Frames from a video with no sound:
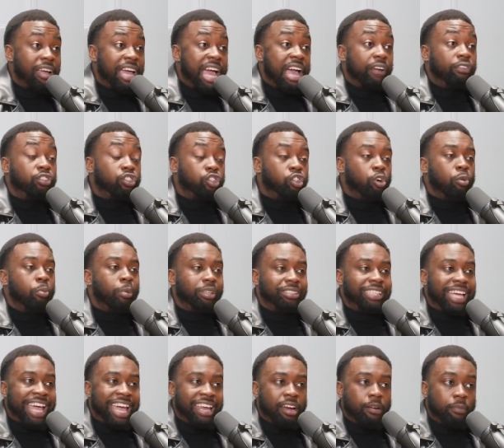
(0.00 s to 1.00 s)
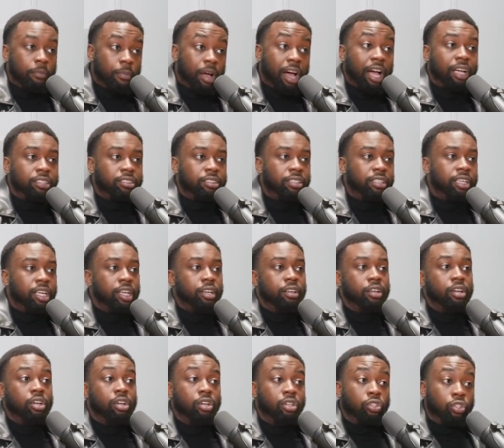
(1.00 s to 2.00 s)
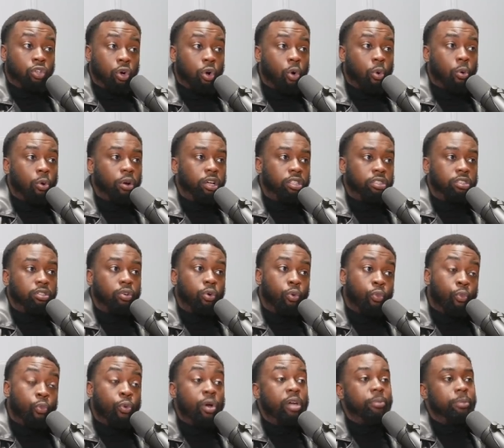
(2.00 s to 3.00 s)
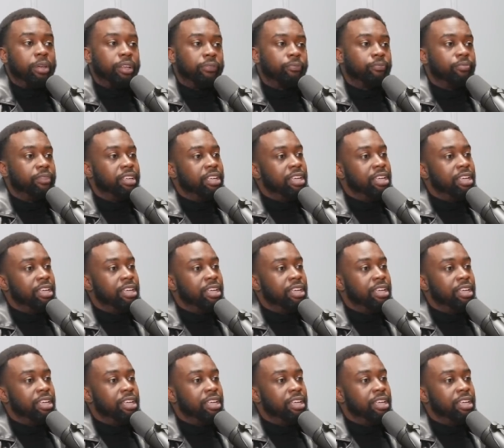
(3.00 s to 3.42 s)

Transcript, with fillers: have so much animosity towards women.